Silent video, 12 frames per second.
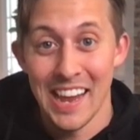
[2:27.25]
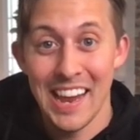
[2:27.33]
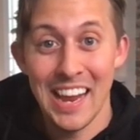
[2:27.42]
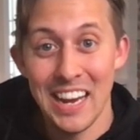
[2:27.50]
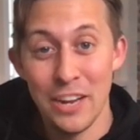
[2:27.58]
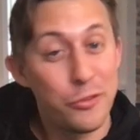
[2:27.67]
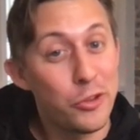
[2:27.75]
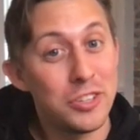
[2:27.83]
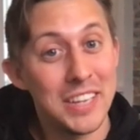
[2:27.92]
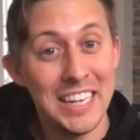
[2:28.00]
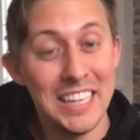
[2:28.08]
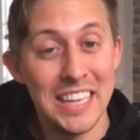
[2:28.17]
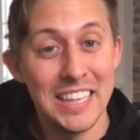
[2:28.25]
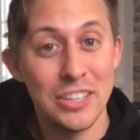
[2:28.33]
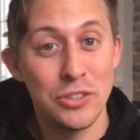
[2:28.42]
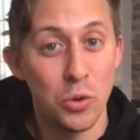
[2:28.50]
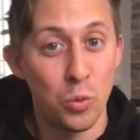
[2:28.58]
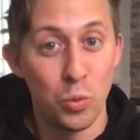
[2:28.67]
And if there's anything
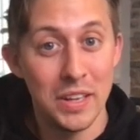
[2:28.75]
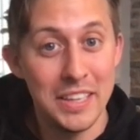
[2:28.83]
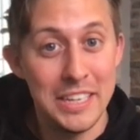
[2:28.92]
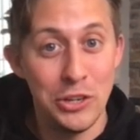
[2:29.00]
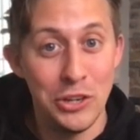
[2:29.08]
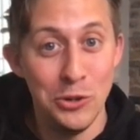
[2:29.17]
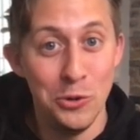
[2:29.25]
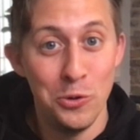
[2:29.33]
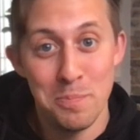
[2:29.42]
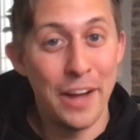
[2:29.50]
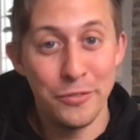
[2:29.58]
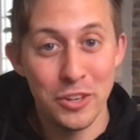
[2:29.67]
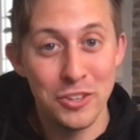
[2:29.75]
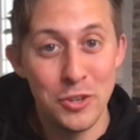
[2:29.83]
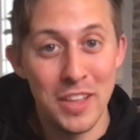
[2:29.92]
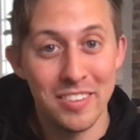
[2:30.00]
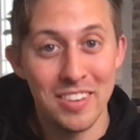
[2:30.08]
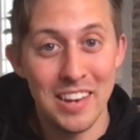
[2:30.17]
that's really new after
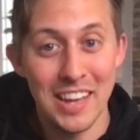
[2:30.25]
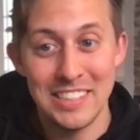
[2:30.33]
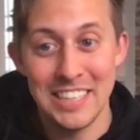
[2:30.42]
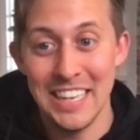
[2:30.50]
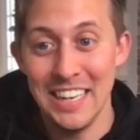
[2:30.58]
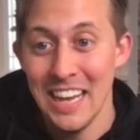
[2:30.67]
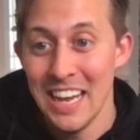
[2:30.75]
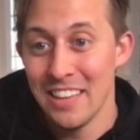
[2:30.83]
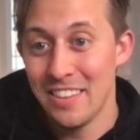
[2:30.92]
2019,